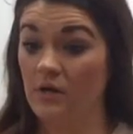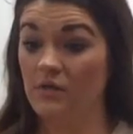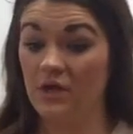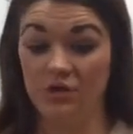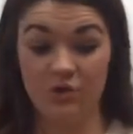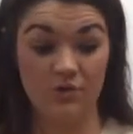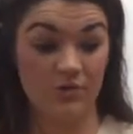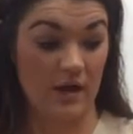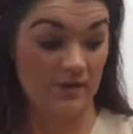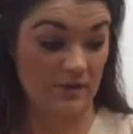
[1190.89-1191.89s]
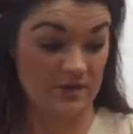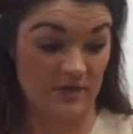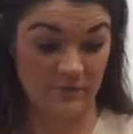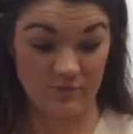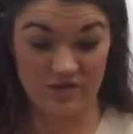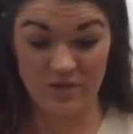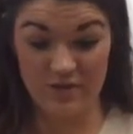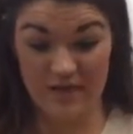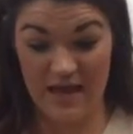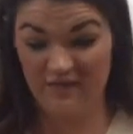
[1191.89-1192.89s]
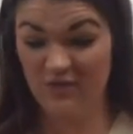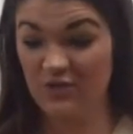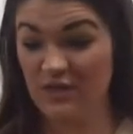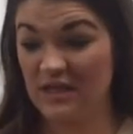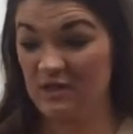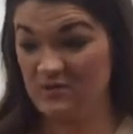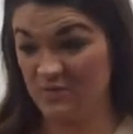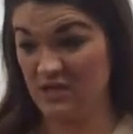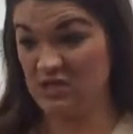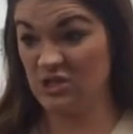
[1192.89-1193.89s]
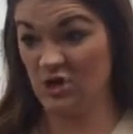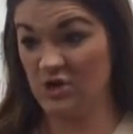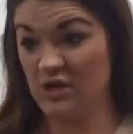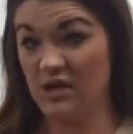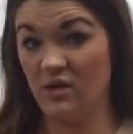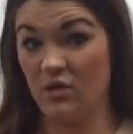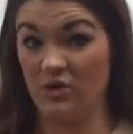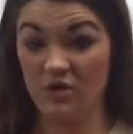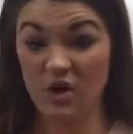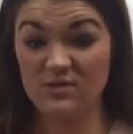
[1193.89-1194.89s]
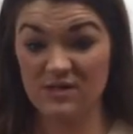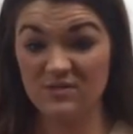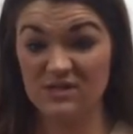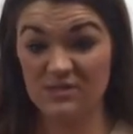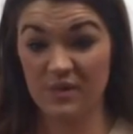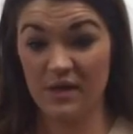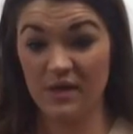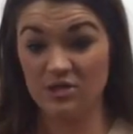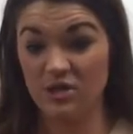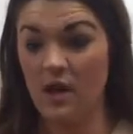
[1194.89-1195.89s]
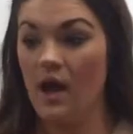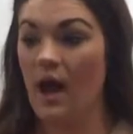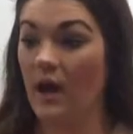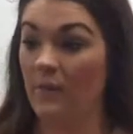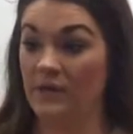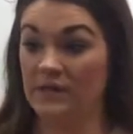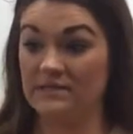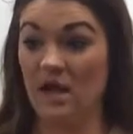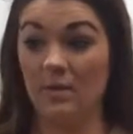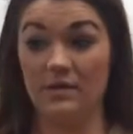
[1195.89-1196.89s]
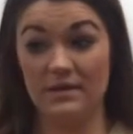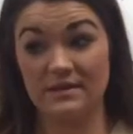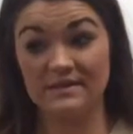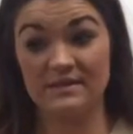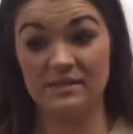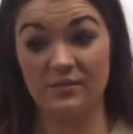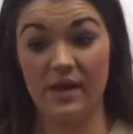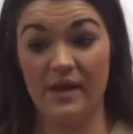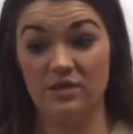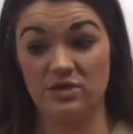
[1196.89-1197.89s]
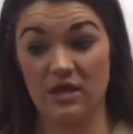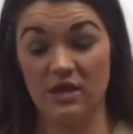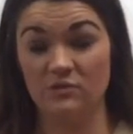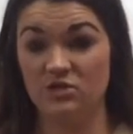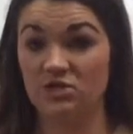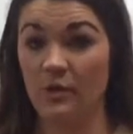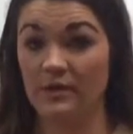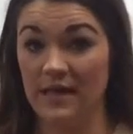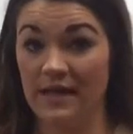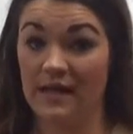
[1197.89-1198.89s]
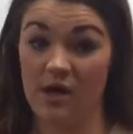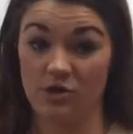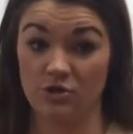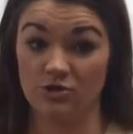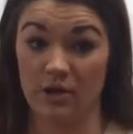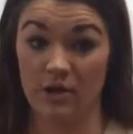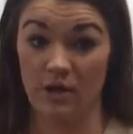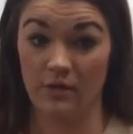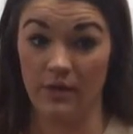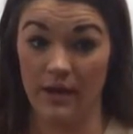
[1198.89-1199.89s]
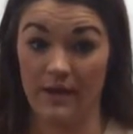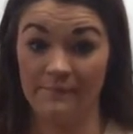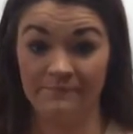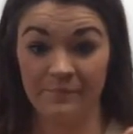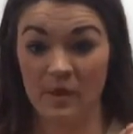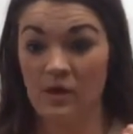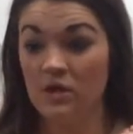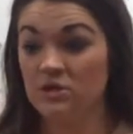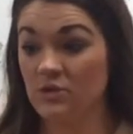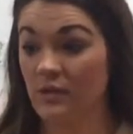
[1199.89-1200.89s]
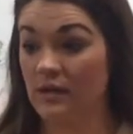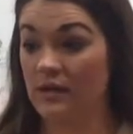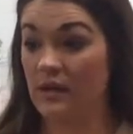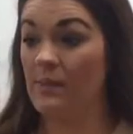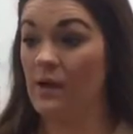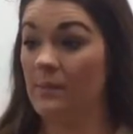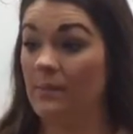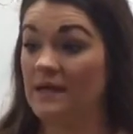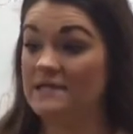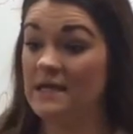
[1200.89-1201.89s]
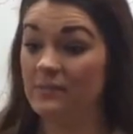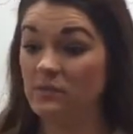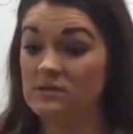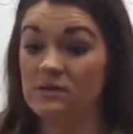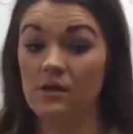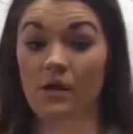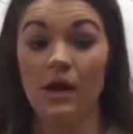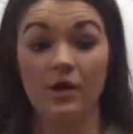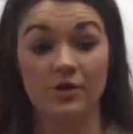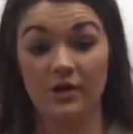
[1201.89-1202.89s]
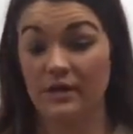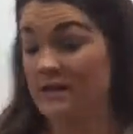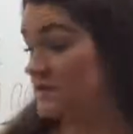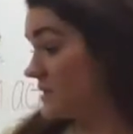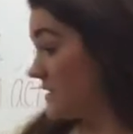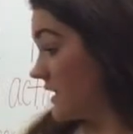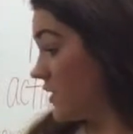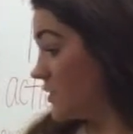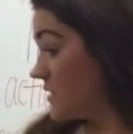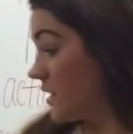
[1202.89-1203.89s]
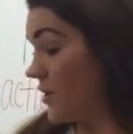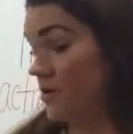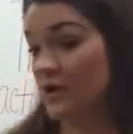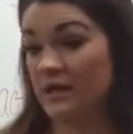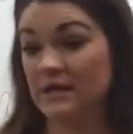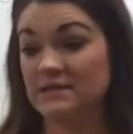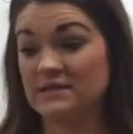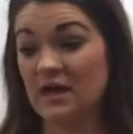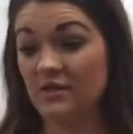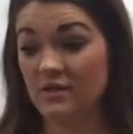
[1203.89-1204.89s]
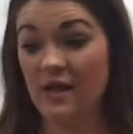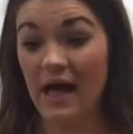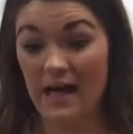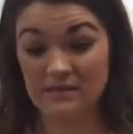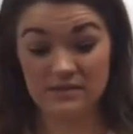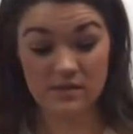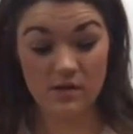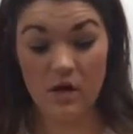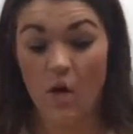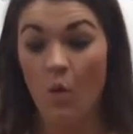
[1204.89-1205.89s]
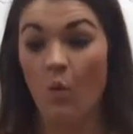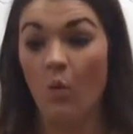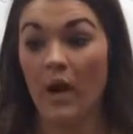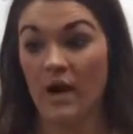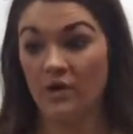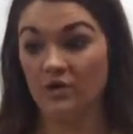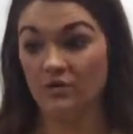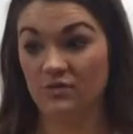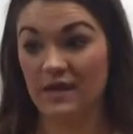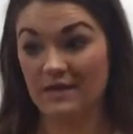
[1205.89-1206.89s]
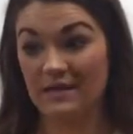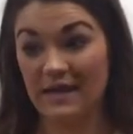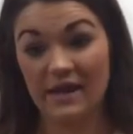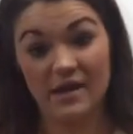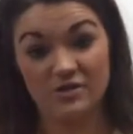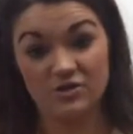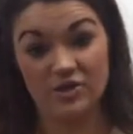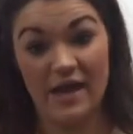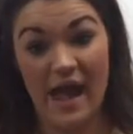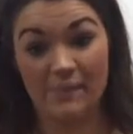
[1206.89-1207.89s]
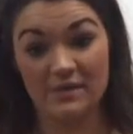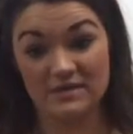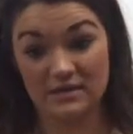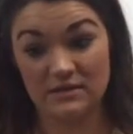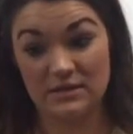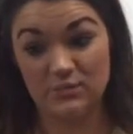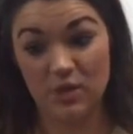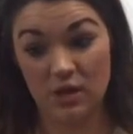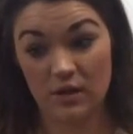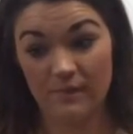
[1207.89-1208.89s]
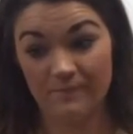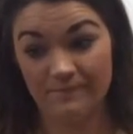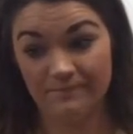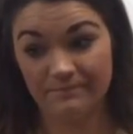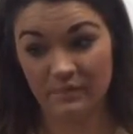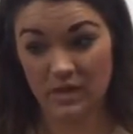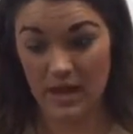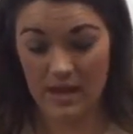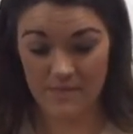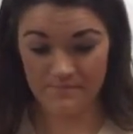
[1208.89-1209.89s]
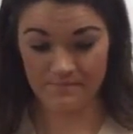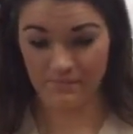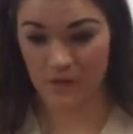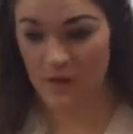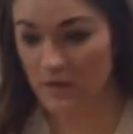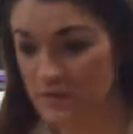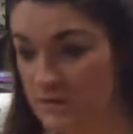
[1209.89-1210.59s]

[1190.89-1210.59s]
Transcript: that you thought that David was doing that. If you think he was being dirty or gross on this page, I want you to tell me that this is the page that he was showing that character trait on, okay? So we're going to up by tables, And you're going to get to stick yours on here. You're going to get to tell the class where you think that character trait happened in this book. Okay? So